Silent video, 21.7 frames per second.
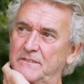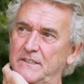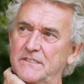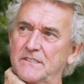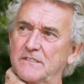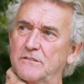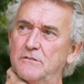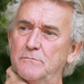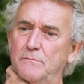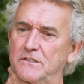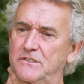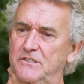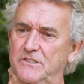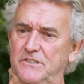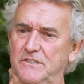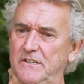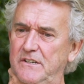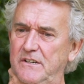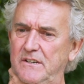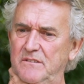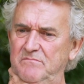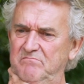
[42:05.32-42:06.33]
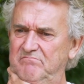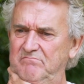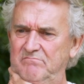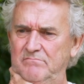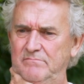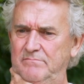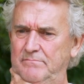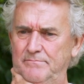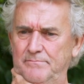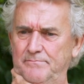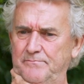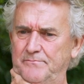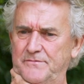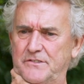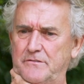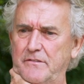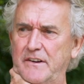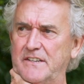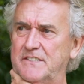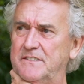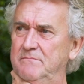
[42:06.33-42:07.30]
It's too much
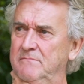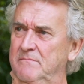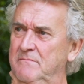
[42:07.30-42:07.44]
stress.